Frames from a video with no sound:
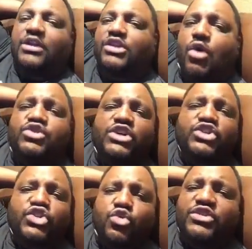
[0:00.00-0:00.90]
Those are
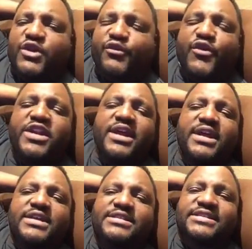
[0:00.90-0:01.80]
two different,
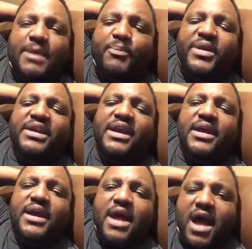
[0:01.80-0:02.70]
separate
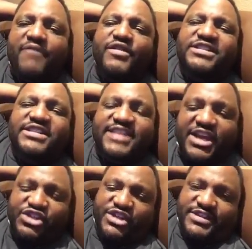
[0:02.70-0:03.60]

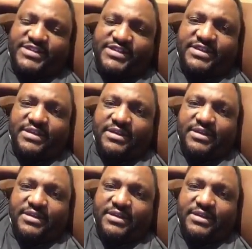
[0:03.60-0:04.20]
conversations.